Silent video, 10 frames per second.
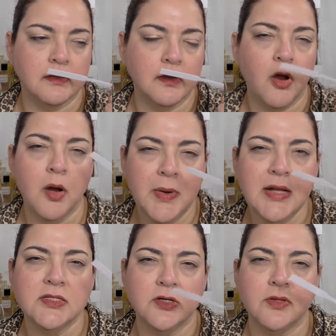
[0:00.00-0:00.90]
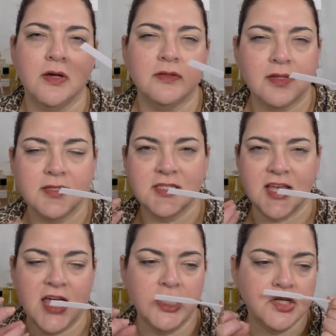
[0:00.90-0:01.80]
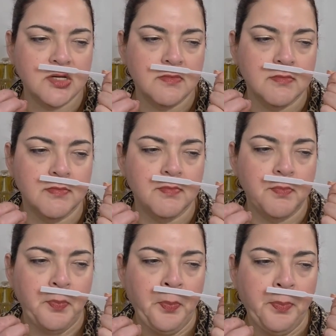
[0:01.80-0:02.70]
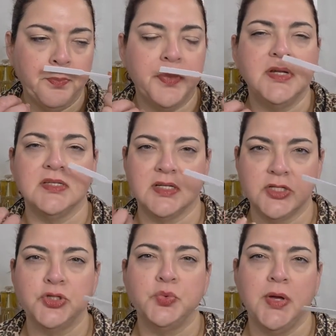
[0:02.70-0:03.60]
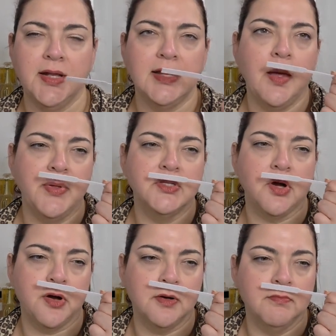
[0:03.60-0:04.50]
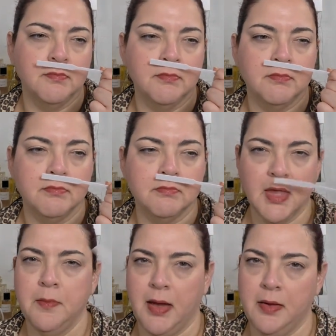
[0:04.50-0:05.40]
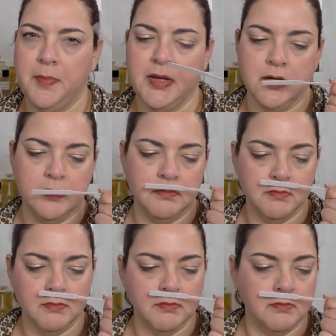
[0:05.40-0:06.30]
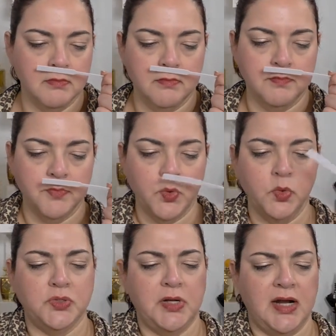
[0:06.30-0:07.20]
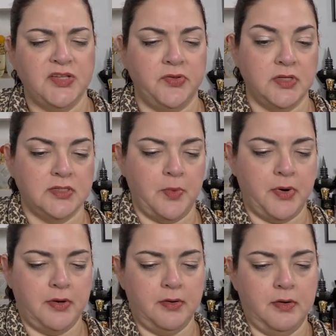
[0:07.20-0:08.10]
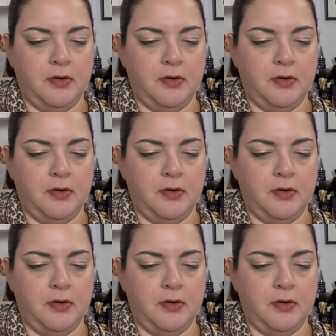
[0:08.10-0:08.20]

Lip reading: herbiness, you know, the sage, but it's like a sweet lemon tart, in my opinion. Ooh, it's really nice for the summer.